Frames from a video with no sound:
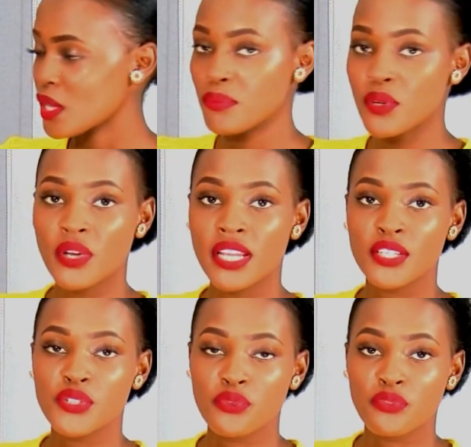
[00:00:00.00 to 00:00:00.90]
be
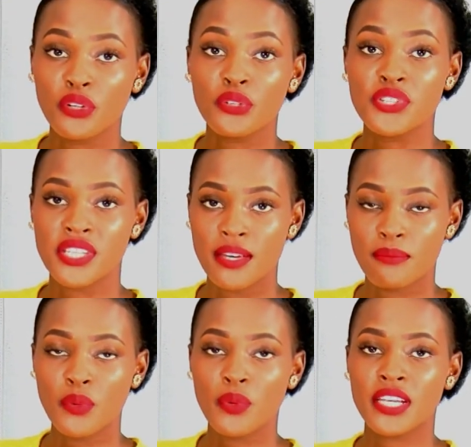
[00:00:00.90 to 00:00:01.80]
willing to volunteer,
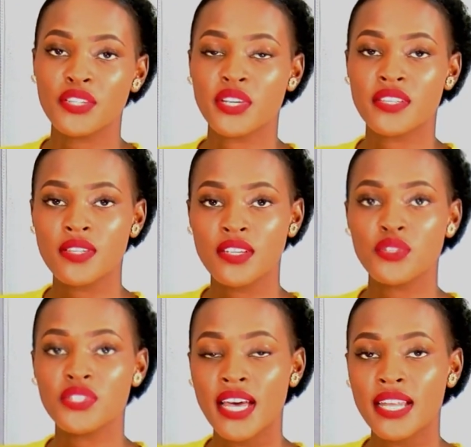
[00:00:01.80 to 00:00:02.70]
be willing to extend
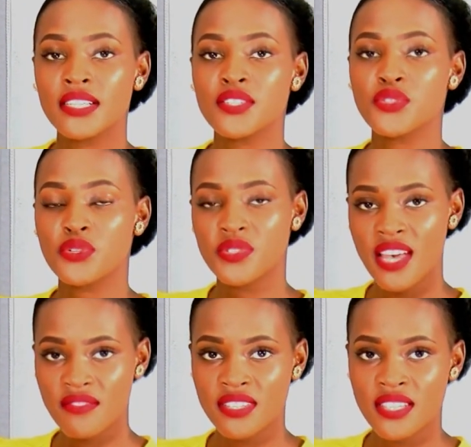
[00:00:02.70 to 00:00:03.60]
your talents, your
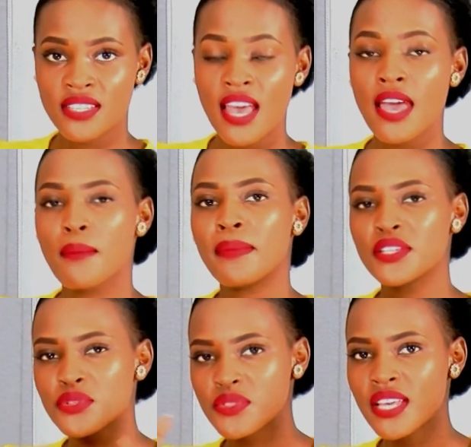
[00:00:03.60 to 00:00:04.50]
services. But
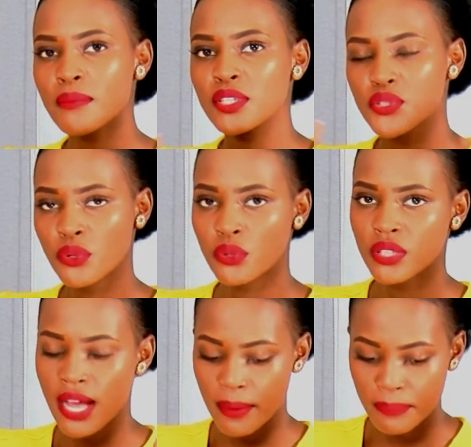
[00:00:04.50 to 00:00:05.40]
to sum it
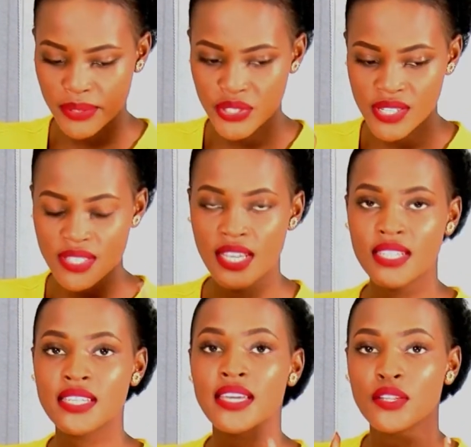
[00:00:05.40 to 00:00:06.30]
all up, she said
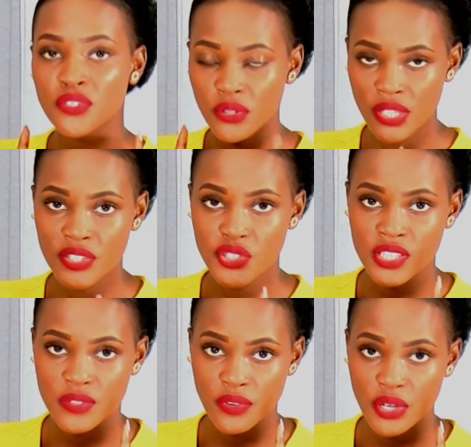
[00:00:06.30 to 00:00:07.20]
knowledge
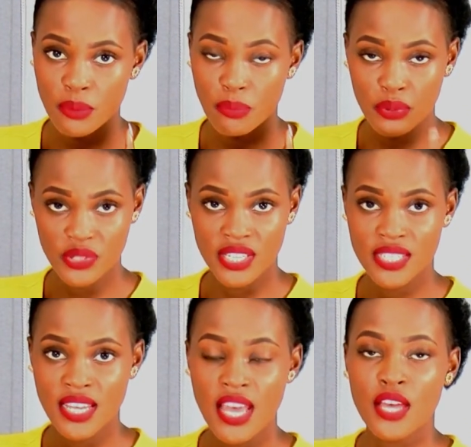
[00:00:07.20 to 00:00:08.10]
is very important.
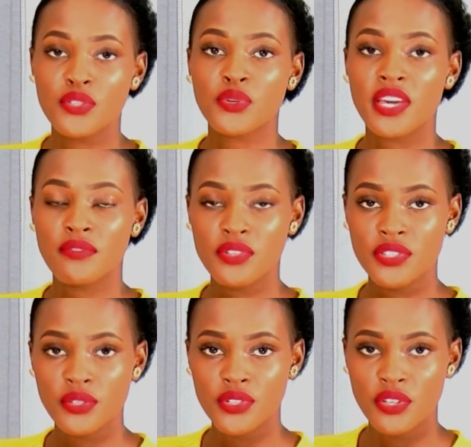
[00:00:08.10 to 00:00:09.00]
So every
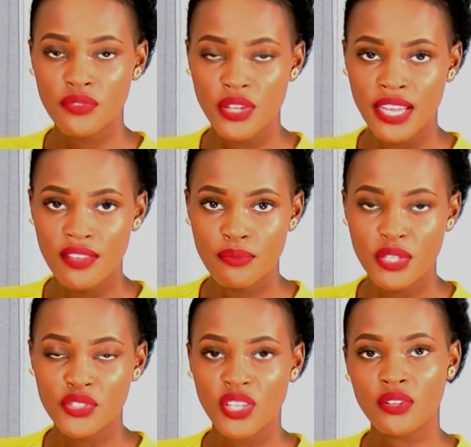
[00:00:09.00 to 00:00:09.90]
single day of your life, make
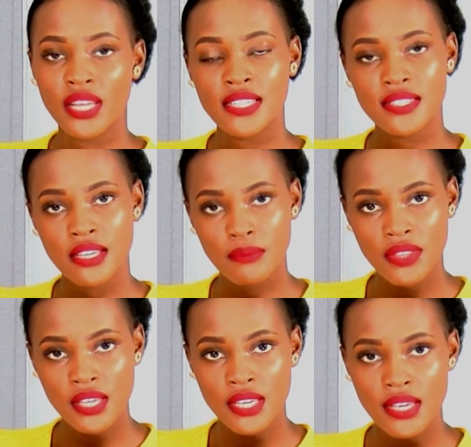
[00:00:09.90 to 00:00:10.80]
sure you learn
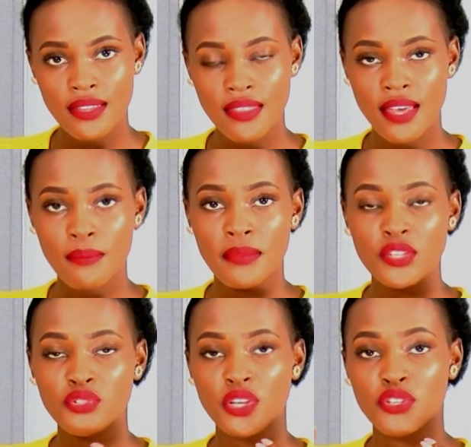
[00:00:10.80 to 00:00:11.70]
something here and there, make
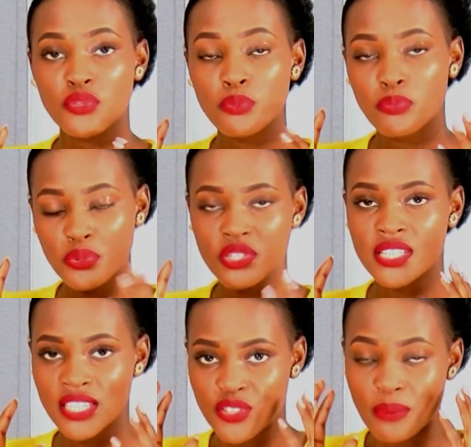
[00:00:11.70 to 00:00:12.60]
sure you put
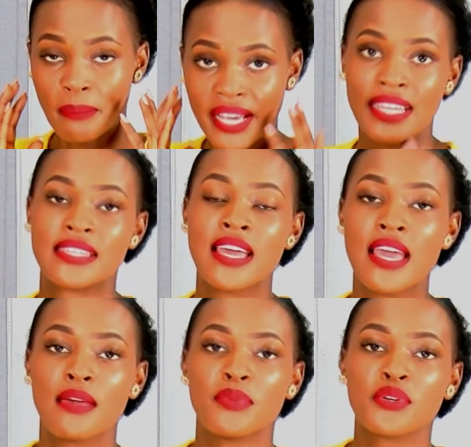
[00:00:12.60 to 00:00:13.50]
it in your mind,
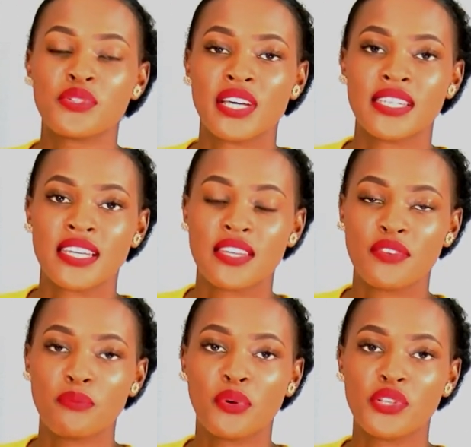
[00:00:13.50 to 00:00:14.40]
because at a
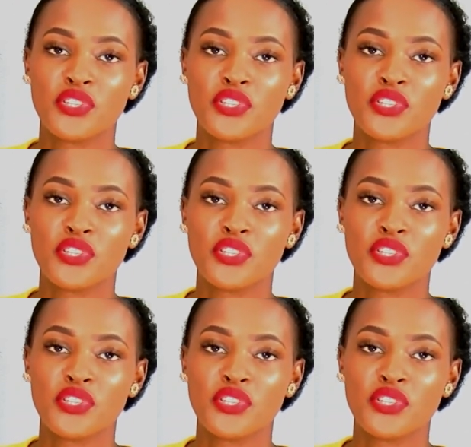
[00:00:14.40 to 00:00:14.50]
given point